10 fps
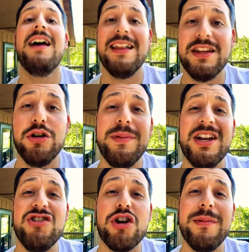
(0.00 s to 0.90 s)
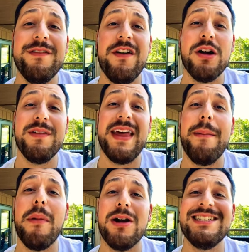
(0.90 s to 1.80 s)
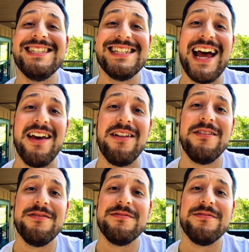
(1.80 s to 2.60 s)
A little bit of German funk with that Marzen style.